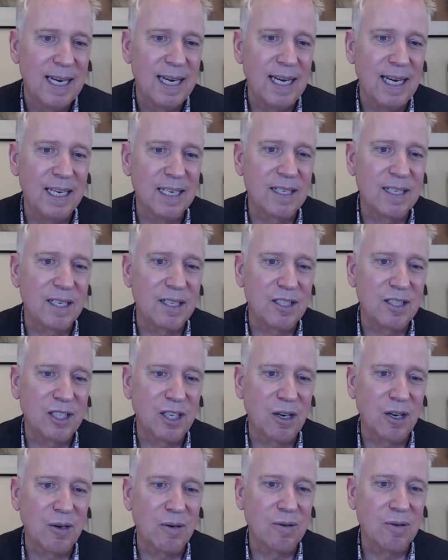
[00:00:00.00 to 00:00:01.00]
is
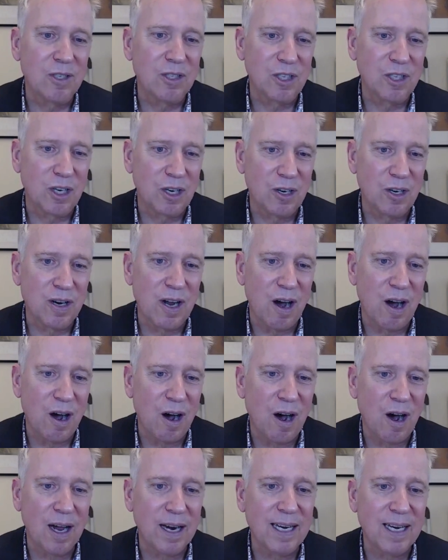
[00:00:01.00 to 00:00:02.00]
shown to turn
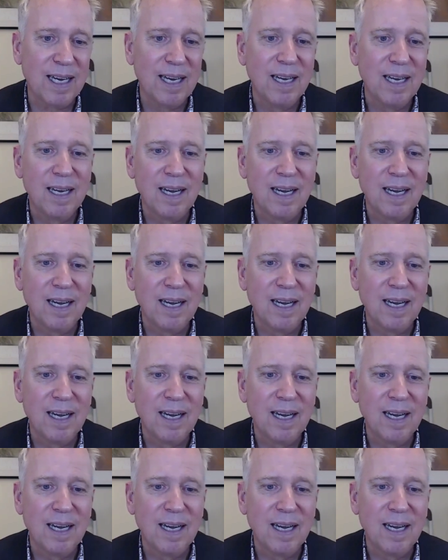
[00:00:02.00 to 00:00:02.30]
on